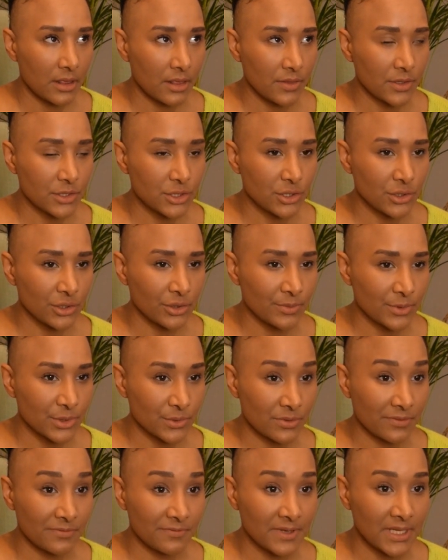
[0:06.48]
the
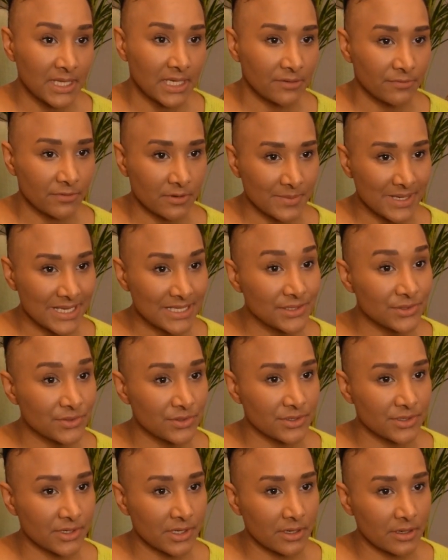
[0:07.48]
tumours were feeding from
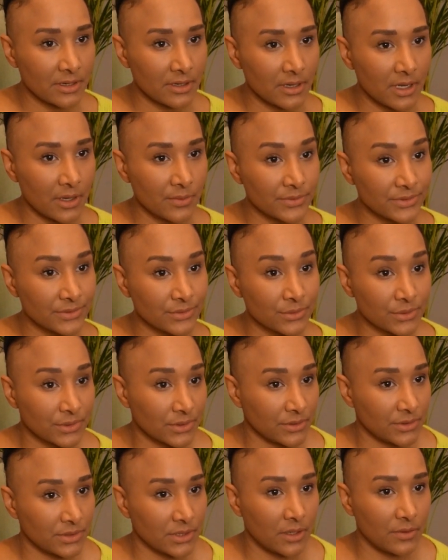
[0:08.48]
oestrogen, I was
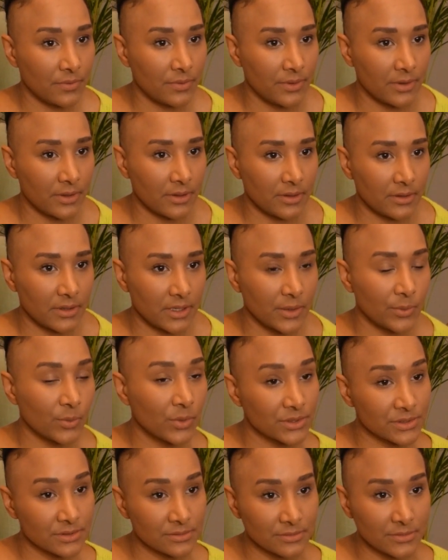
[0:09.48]
also told that it
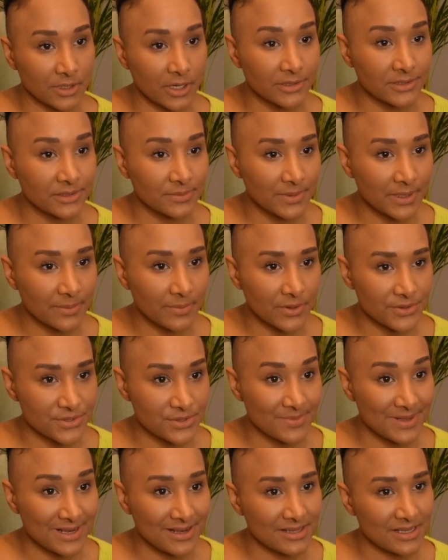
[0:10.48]
wasn't going to be a
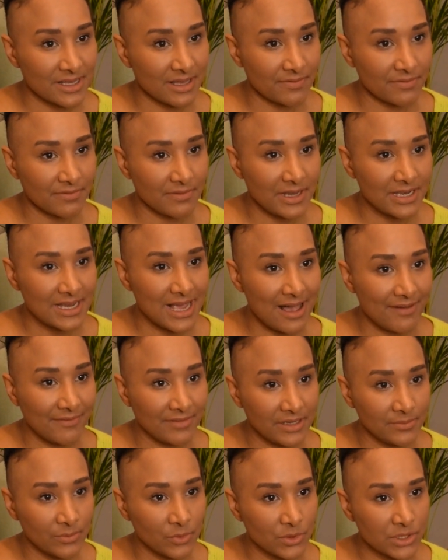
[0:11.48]
possibility for me to have
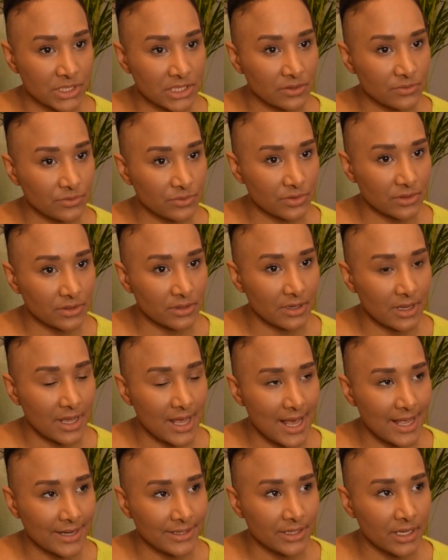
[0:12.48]
any more children.
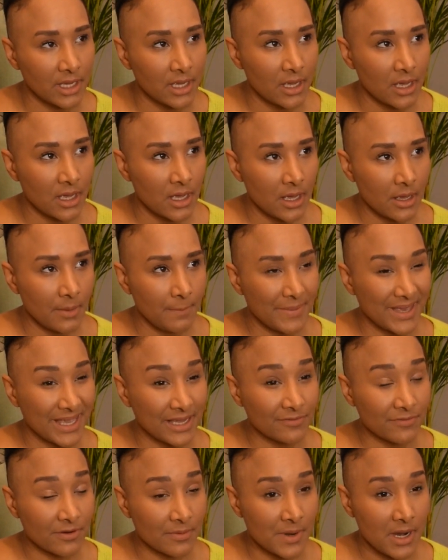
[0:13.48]
And
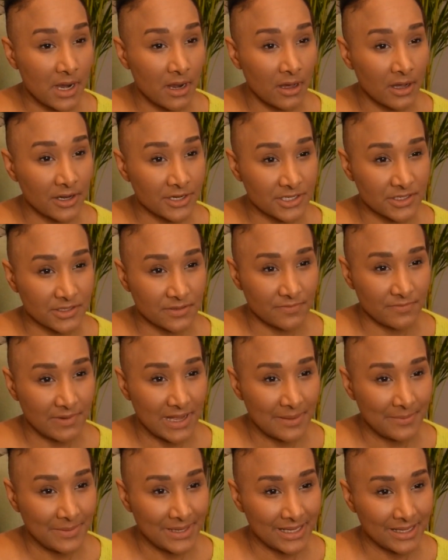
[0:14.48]
being from a large
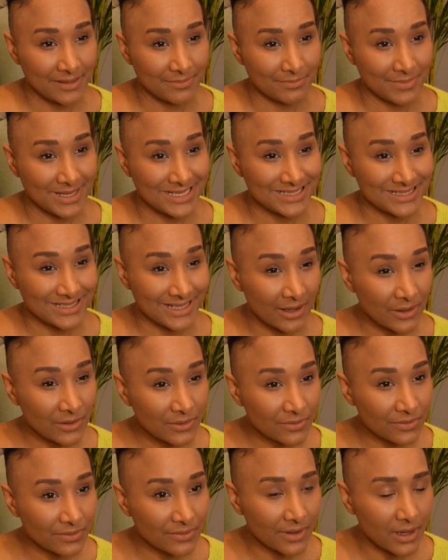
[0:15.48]
family
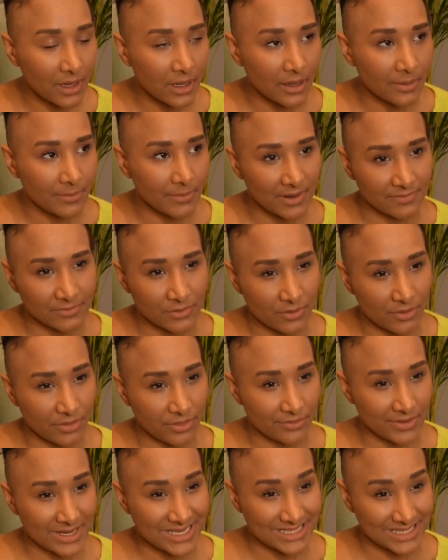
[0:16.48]
myself, I've got
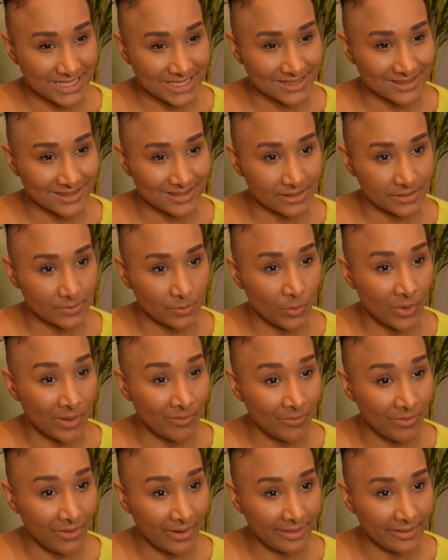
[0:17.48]
three sisters and
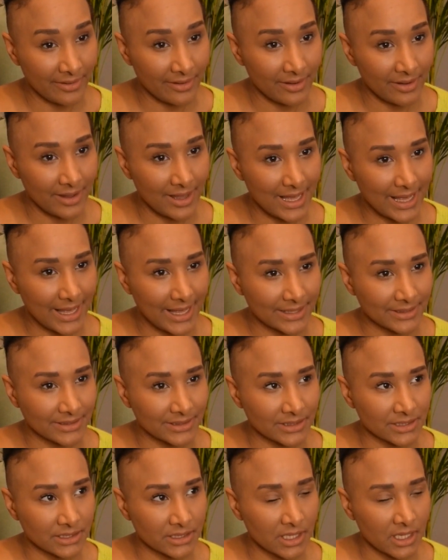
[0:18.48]
one brother,
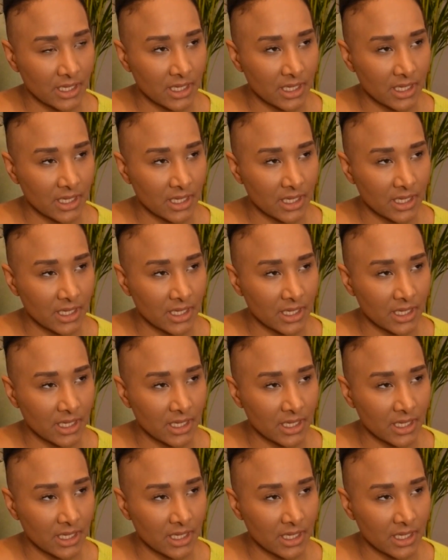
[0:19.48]
and